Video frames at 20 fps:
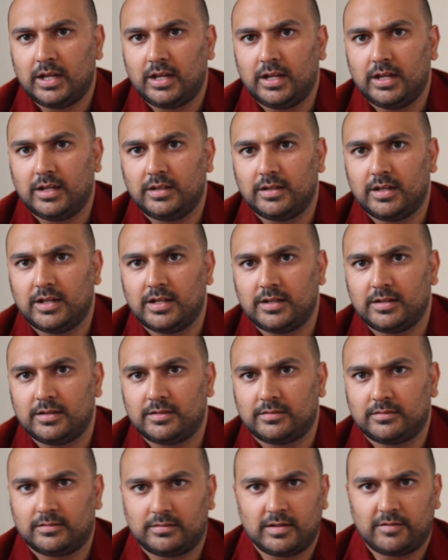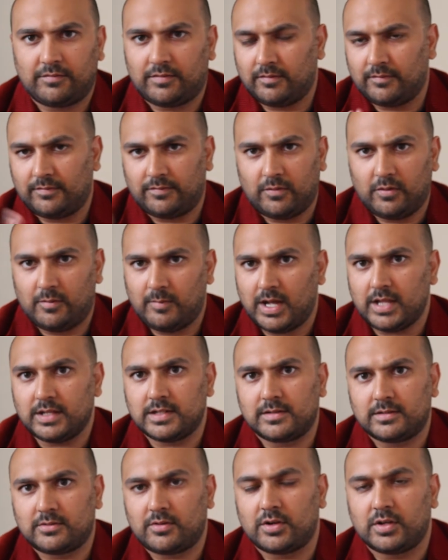in their different
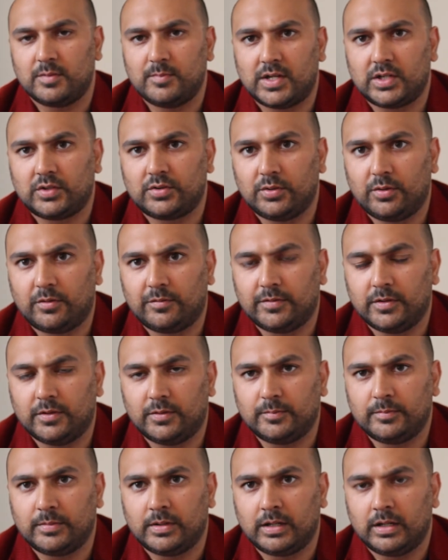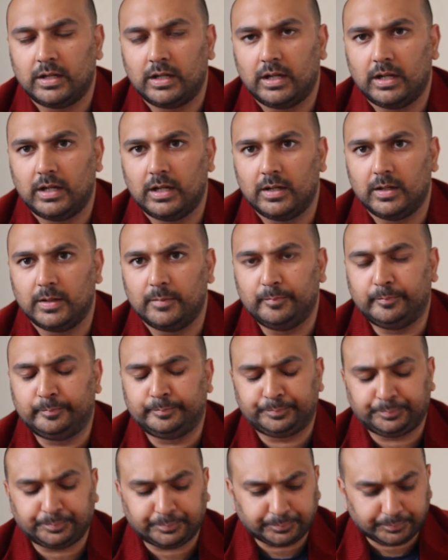formats, documentary or film,
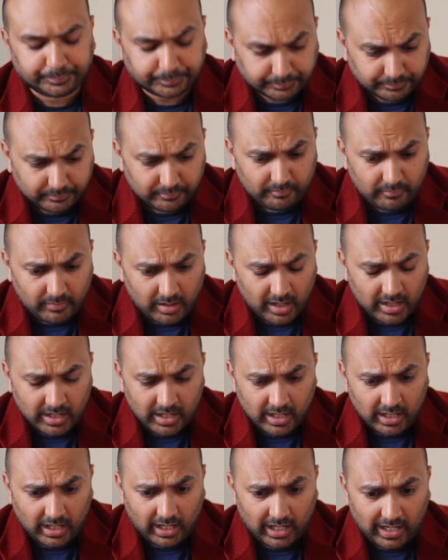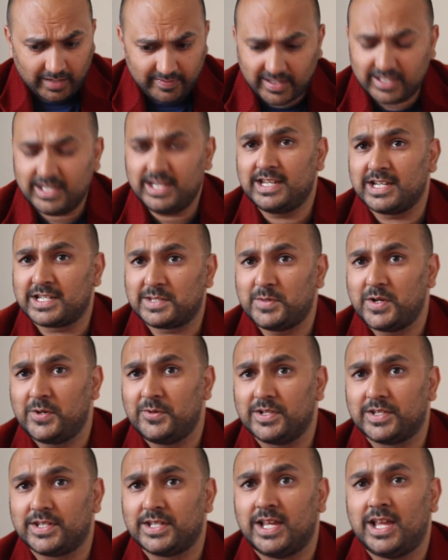and they need
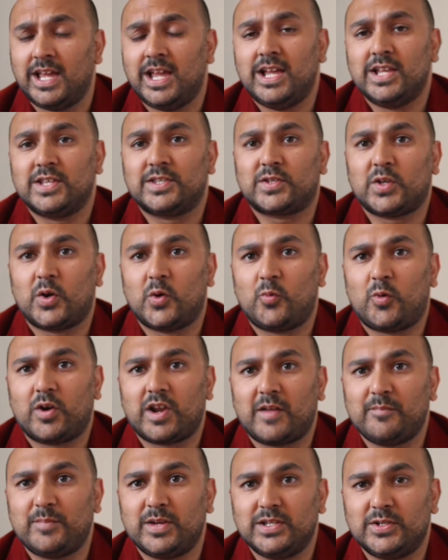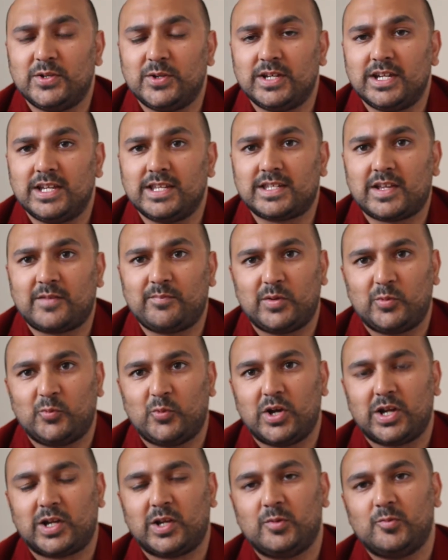experience. So what I've been doing is I've been
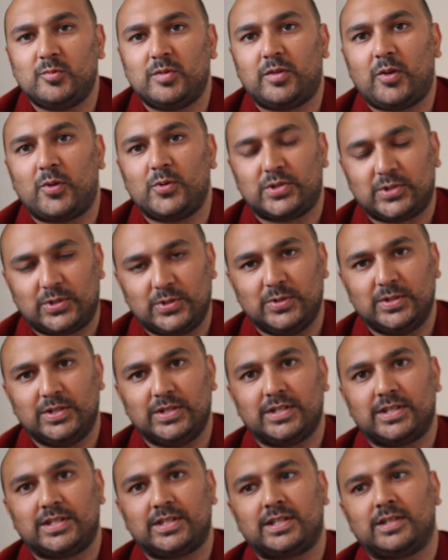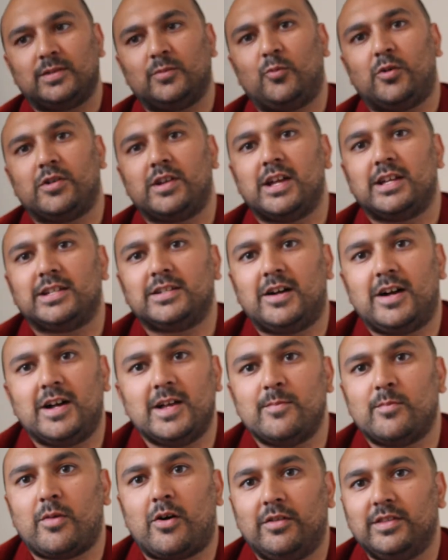working with those students one at a
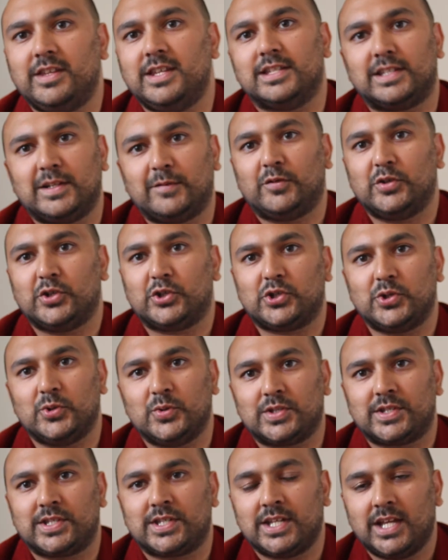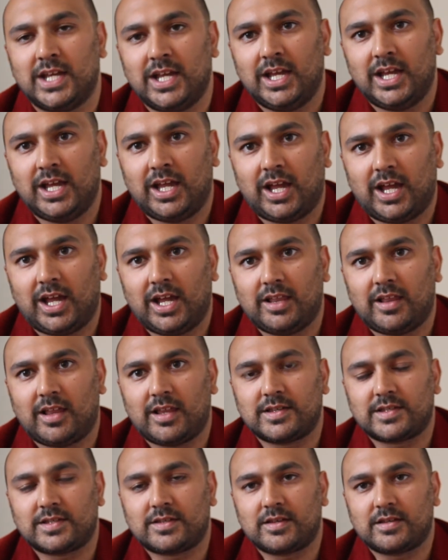time on these different shoots,
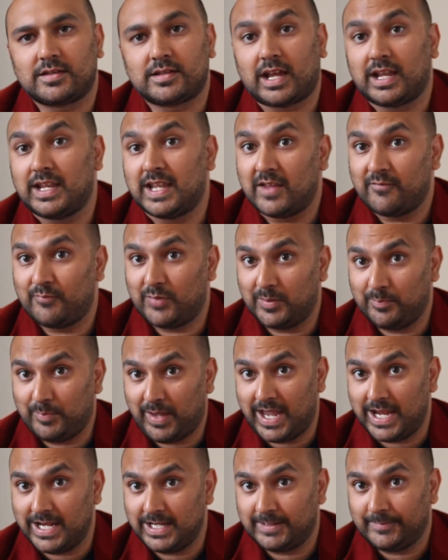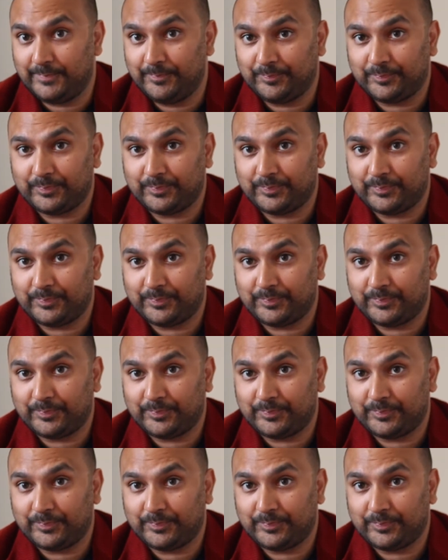and they're being paid.